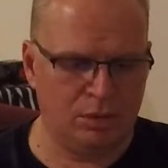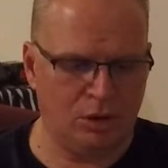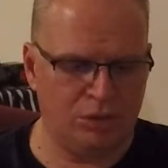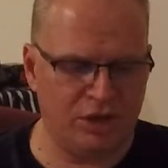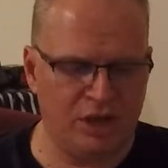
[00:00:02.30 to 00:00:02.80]

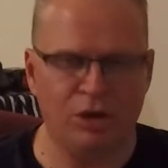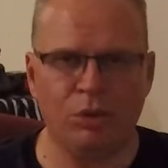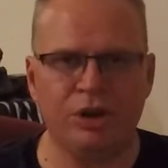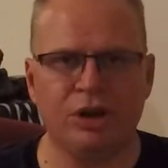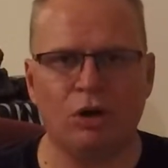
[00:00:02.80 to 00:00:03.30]
Okay,
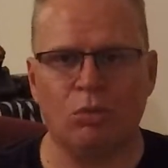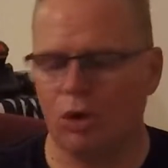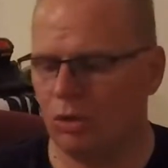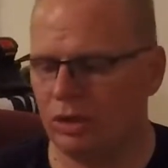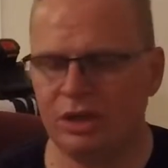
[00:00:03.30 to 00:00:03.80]
we are
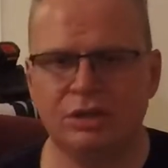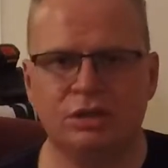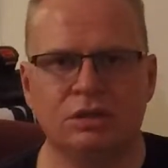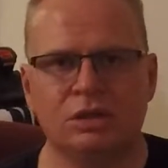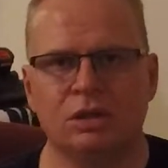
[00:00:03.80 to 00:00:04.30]
rolling.
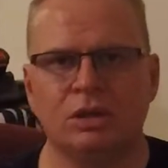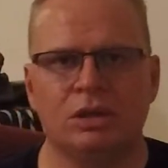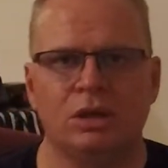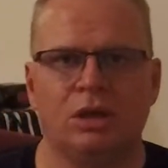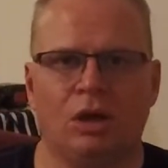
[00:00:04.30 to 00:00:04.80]

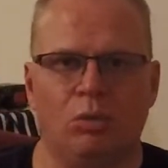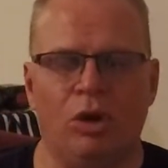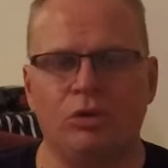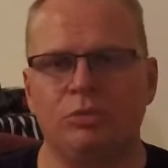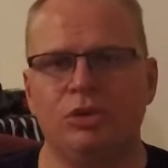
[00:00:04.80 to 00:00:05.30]

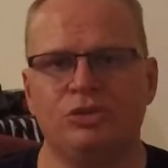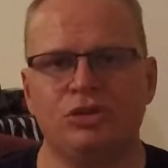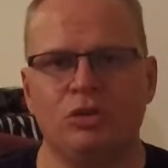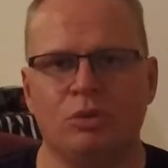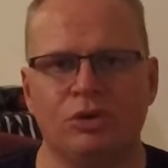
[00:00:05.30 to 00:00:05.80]
Welcome,
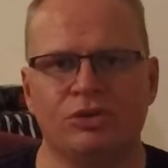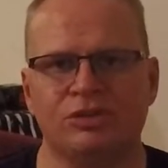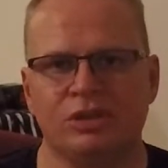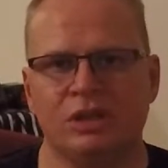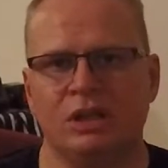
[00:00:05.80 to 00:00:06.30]

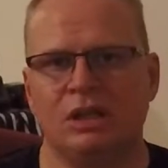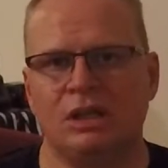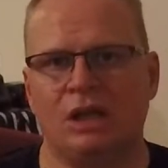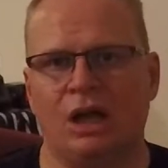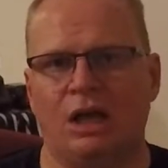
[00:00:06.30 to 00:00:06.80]
YouTubers.
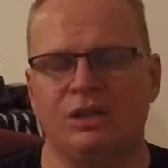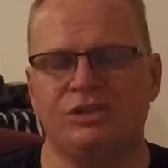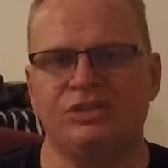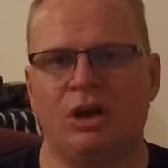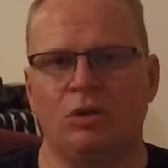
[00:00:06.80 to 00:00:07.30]
This
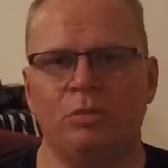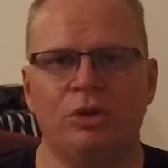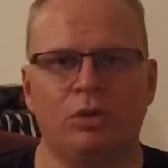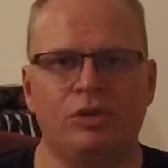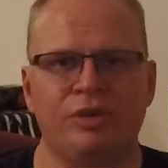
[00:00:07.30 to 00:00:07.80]
is not going to be
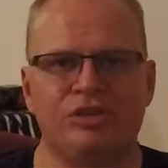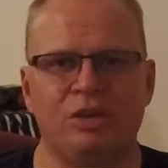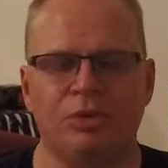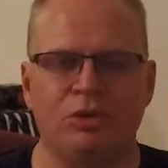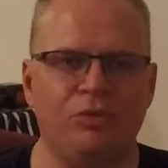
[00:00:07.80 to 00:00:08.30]
one of your
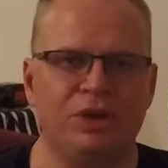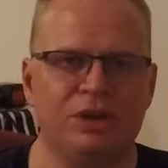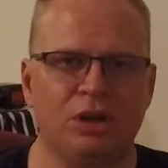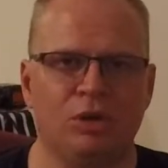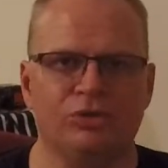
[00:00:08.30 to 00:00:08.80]
typical
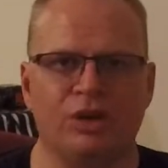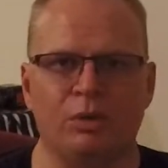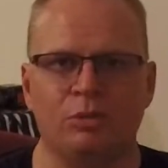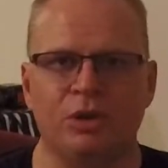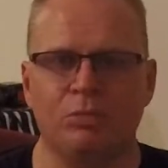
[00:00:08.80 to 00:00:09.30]
videos like
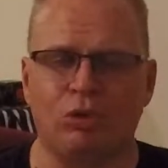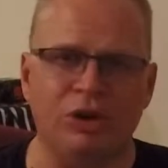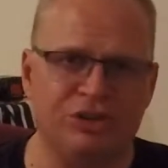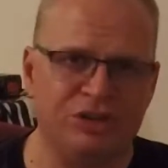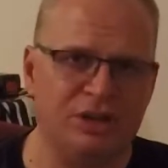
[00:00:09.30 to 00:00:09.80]
with me
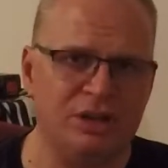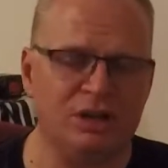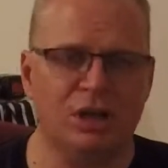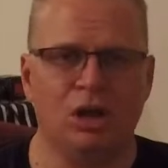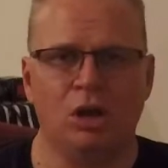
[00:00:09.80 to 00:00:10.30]
preaching
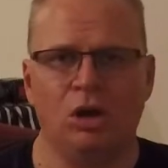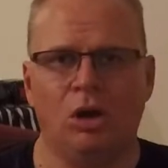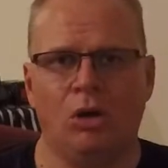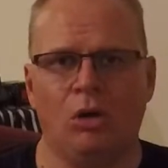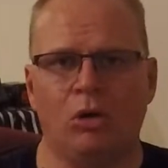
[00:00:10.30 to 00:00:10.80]

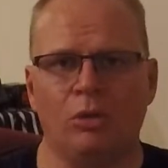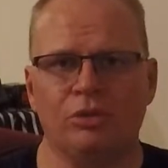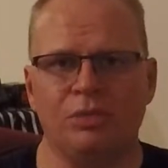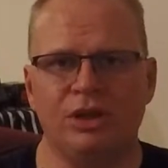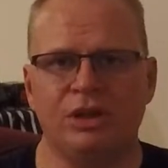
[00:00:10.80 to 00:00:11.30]
or with
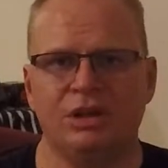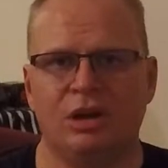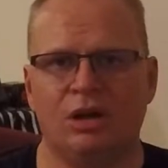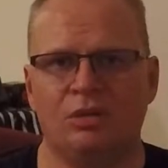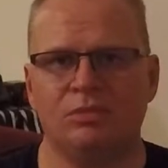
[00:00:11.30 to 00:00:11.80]
me
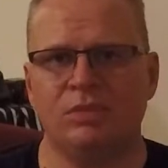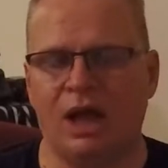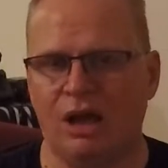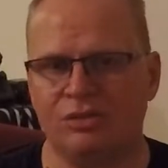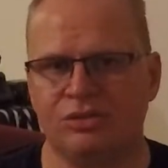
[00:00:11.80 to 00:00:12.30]

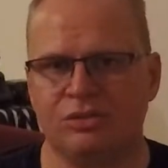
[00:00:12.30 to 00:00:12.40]
out